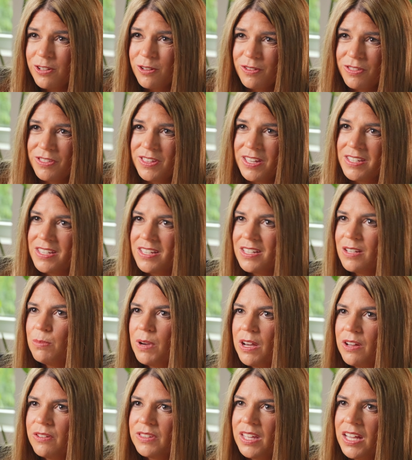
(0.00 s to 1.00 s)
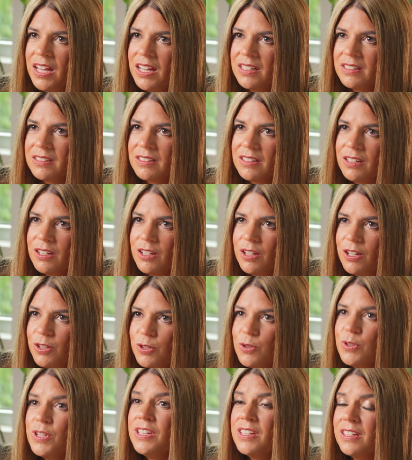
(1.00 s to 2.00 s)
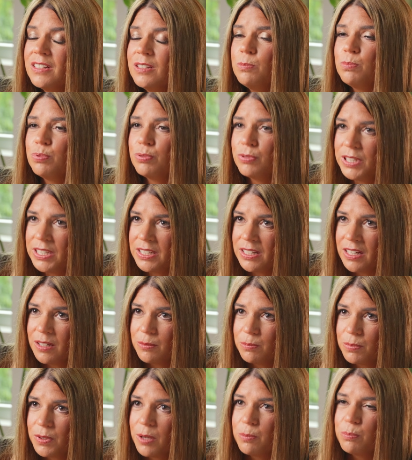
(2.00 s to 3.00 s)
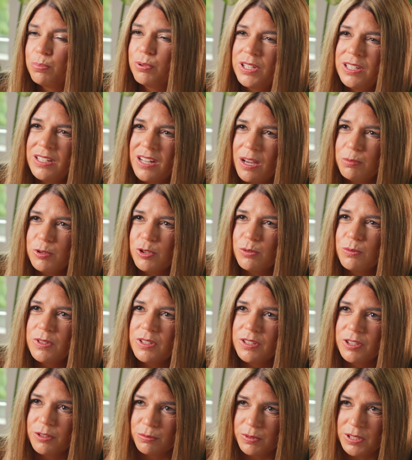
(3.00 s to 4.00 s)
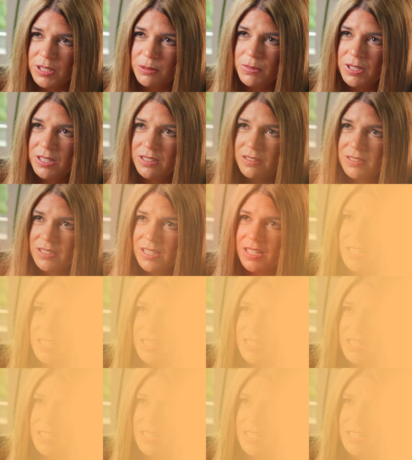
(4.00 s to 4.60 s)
you're thinking about that, You can get a prenup. A prenuptial agreement